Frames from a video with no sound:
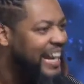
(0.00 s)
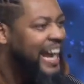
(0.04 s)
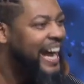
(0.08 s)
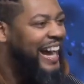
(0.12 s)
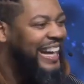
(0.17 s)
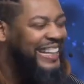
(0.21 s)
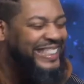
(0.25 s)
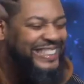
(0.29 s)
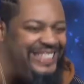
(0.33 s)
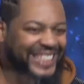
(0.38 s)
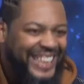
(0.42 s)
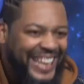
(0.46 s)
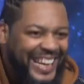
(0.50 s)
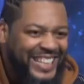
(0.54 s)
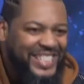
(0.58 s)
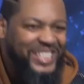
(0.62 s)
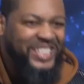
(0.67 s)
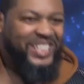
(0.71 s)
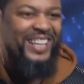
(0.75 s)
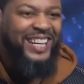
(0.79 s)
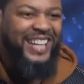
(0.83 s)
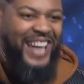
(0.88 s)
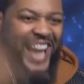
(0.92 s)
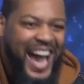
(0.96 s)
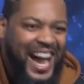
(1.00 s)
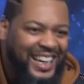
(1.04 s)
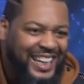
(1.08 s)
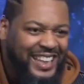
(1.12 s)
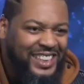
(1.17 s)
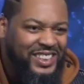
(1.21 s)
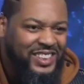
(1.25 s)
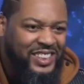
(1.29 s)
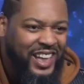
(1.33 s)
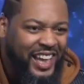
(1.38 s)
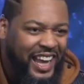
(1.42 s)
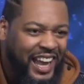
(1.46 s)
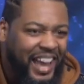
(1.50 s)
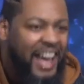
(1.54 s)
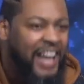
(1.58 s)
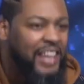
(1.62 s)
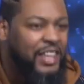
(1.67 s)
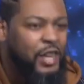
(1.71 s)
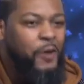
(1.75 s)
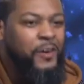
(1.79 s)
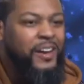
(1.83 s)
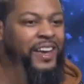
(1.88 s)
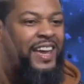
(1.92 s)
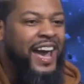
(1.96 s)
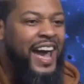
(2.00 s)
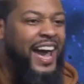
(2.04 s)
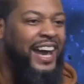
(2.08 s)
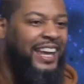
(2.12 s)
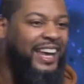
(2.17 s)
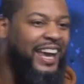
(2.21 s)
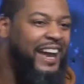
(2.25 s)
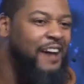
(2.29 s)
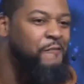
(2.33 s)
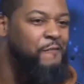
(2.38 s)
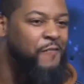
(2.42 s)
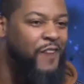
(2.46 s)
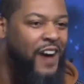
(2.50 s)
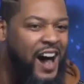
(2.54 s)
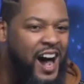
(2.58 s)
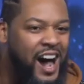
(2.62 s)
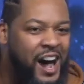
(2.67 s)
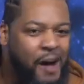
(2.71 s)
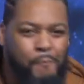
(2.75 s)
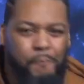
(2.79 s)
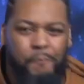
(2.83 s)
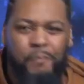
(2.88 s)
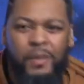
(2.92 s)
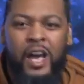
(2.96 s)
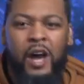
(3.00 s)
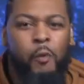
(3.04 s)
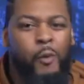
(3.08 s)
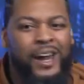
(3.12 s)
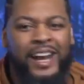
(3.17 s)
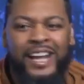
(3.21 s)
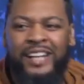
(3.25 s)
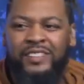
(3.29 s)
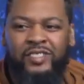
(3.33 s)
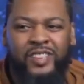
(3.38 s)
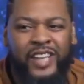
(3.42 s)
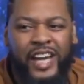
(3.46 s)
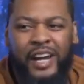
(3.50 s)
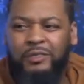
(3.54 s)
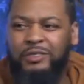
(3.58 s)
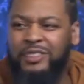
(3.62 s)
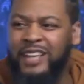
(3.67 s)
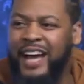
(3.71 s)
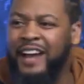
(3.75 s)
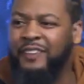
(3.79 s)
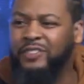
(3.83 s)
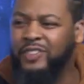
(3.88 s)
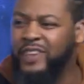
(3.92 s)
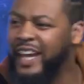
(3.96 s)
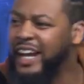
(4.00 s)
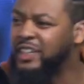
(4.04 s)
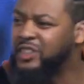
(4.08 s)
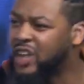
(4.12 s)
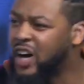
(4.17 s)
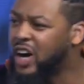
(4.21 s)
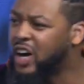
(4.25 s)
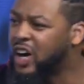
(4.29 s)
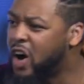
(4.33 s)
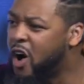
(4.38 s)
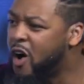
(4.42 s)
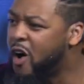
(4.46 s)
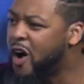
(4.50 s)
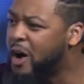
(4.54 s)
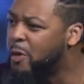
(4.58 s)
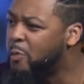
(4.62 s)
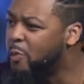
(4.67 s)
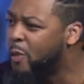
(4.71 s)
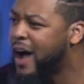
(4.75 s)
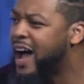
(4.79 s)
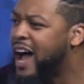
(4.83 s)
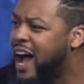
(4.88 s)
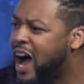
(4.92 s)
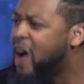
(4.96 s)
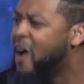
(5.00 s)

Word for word: Intentionality. You can't give up when it seems like things aren't going well.